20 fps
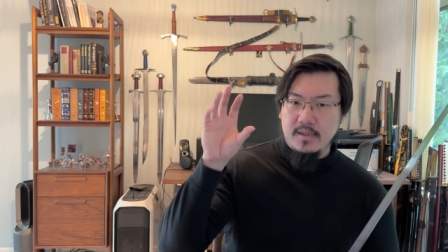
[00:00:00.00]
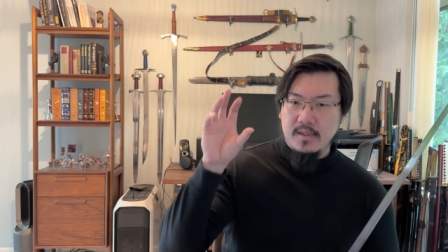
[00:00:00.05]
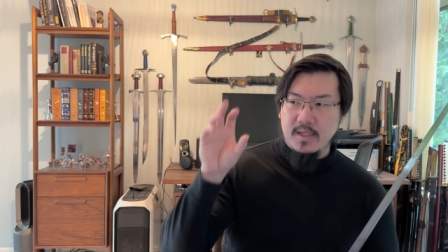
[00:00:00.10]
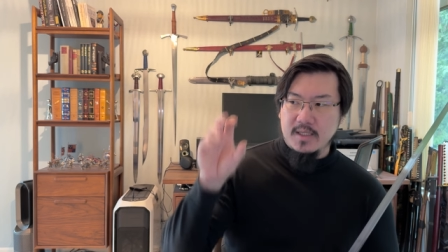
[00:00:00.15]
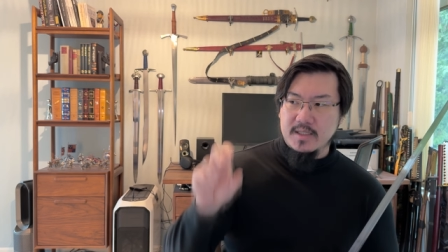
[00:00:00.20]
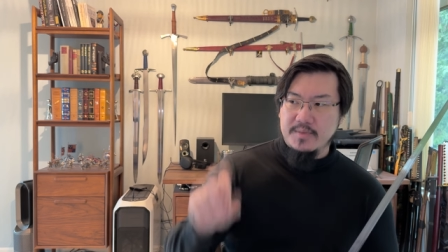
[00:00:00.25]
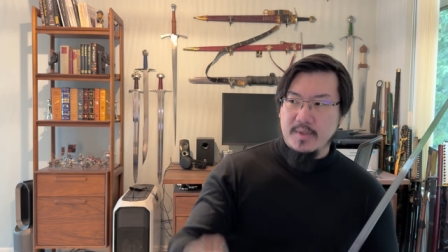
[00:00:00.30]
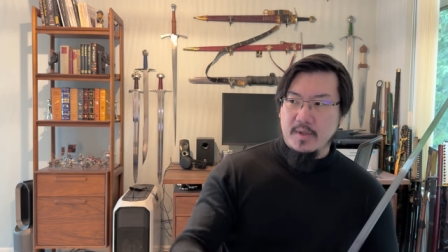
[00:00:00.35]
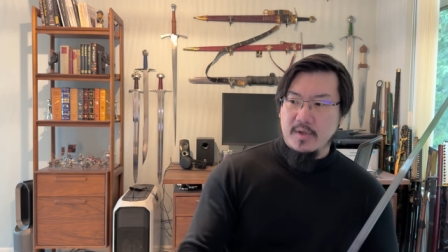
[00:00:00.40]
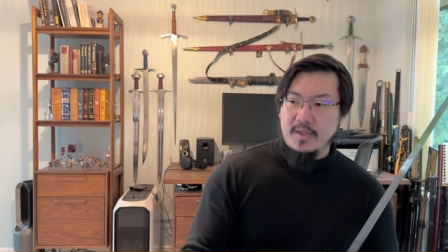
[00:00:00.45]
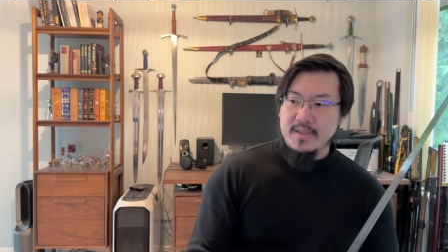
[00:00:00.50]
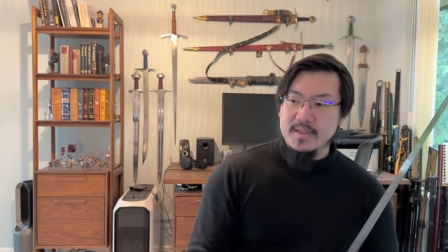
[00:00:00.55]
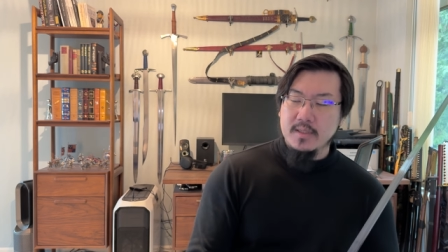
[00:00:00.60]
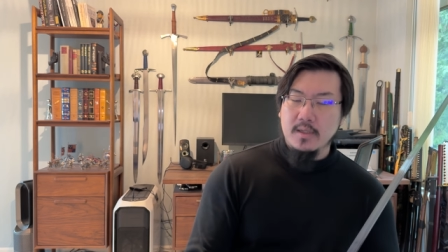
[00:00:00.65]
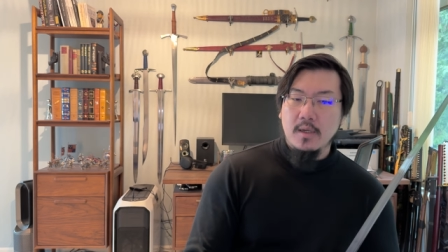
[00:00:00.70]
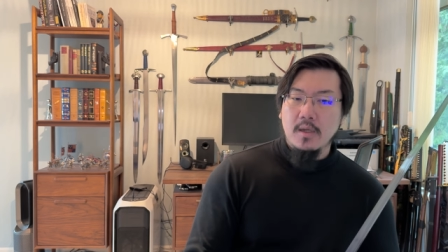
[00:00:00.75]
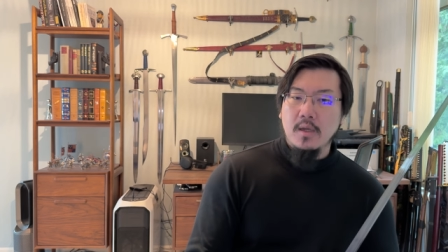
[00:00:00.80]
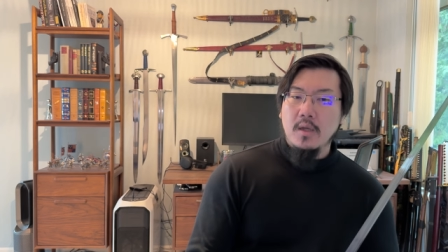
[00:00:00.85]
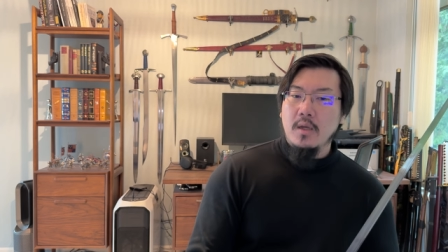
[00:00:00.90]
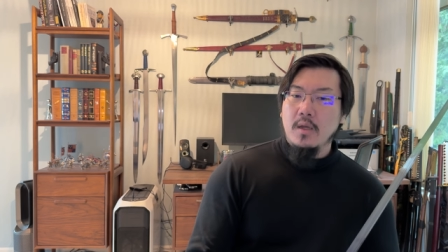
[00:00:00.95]
experience.
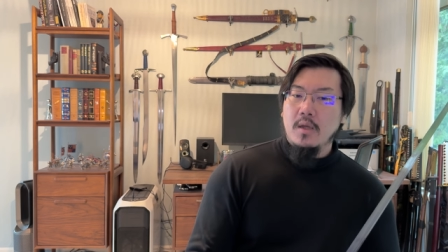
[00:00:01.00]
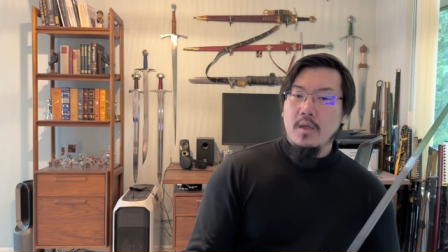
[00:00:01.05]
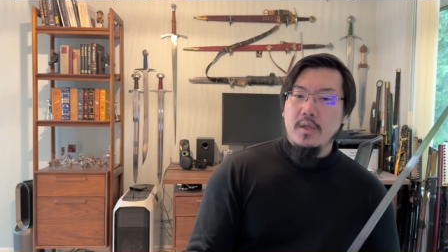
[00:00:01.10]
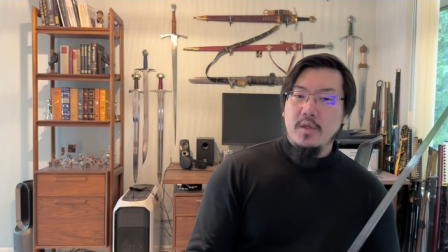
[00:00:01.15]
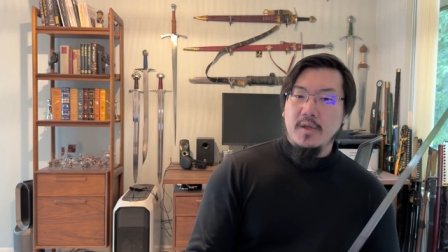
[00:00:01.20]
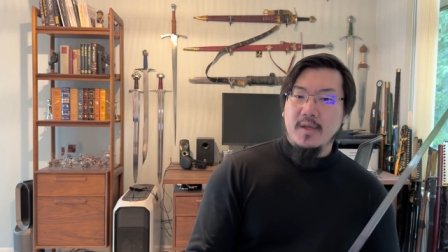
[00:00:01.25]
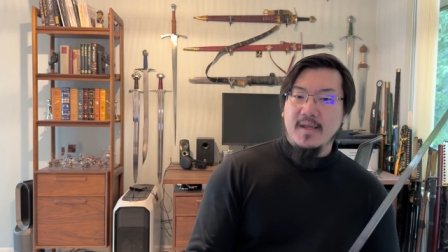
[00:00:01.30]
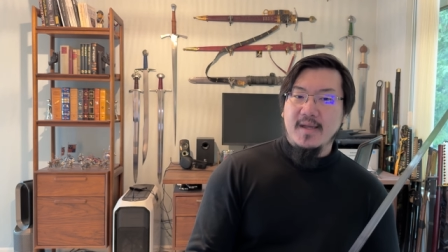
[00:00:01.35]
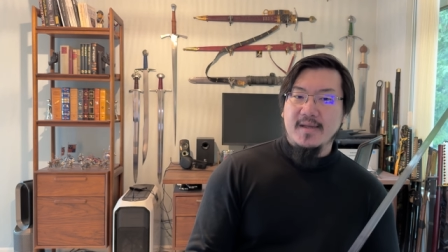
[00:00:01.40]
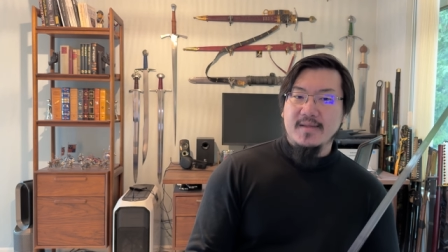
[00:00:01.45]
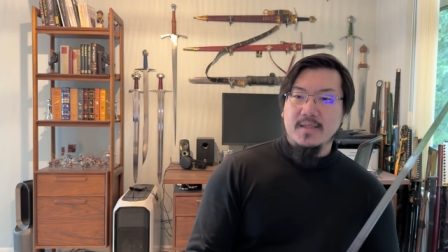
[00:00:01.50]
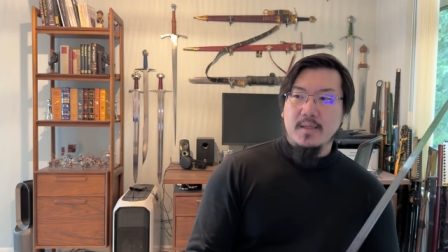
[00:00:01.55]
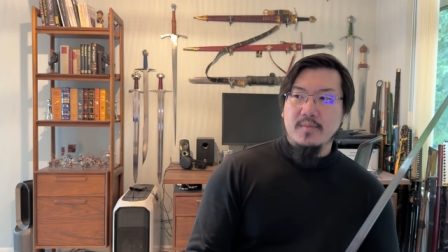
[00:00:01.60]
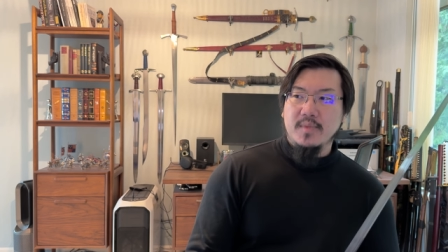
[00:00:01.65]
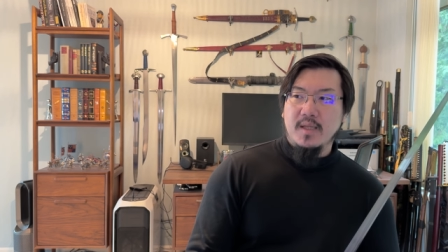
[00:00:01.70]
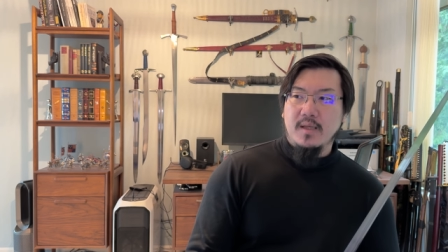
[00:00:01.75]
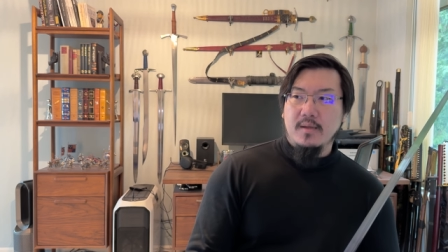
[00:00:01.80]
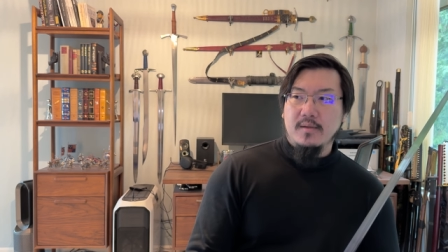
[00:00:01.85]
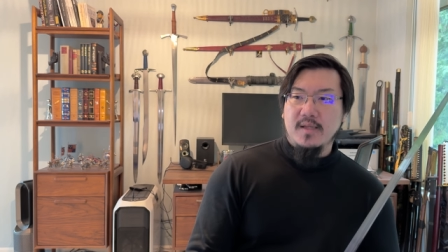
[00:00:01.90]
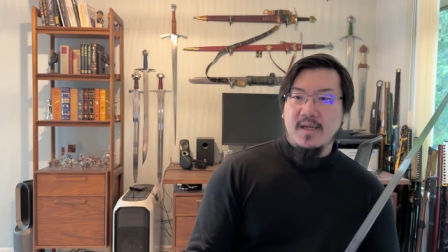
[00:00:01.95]
You can get
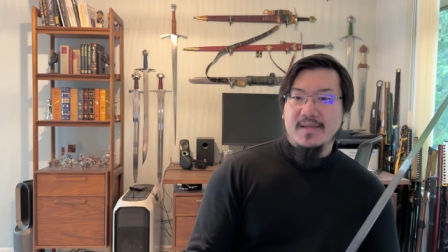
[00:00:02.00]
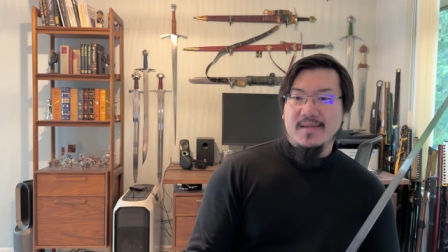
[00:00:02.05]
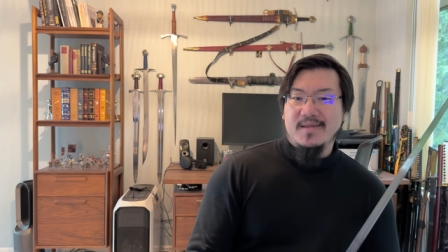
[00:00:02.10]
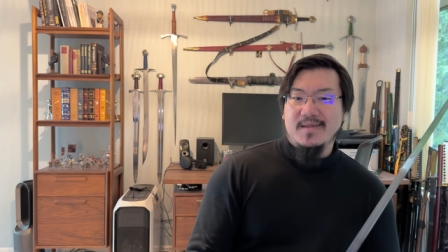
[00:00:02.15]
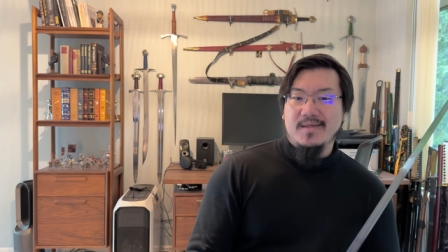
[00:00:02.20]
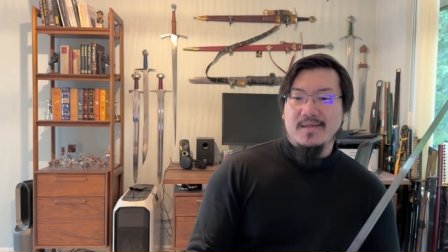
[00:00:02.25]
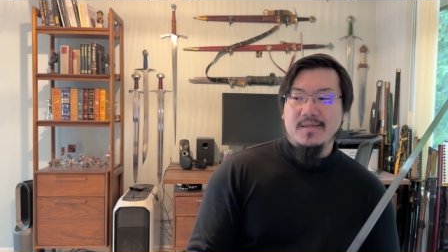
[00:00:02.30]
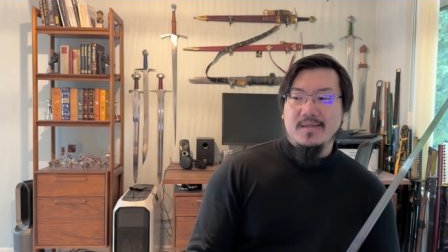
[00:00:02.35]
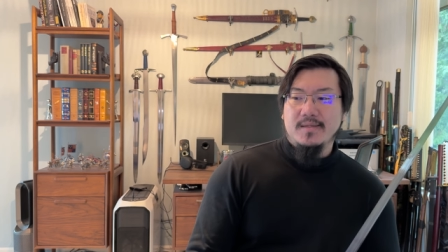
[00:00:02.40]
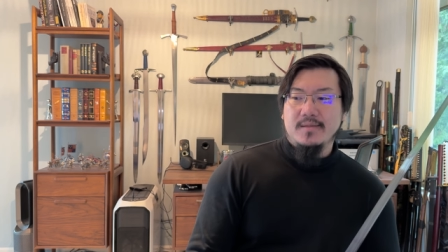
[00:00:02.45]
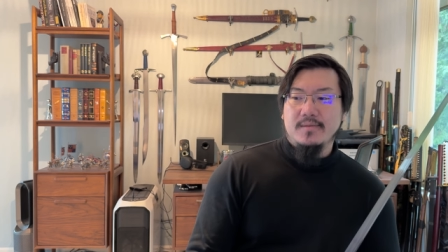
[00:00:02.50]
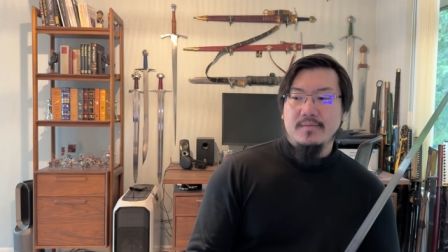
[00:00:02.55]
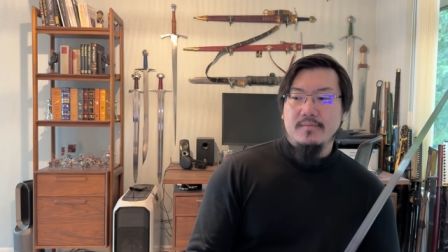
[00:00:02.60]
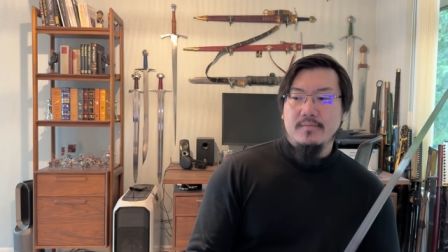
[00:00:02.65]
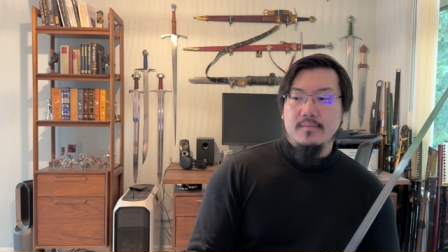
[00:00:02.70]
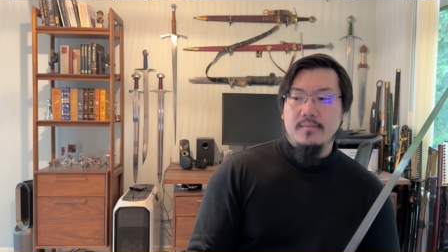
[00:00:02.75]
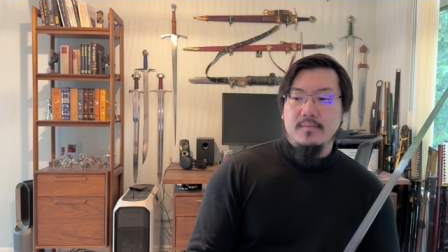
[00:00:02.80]
something that's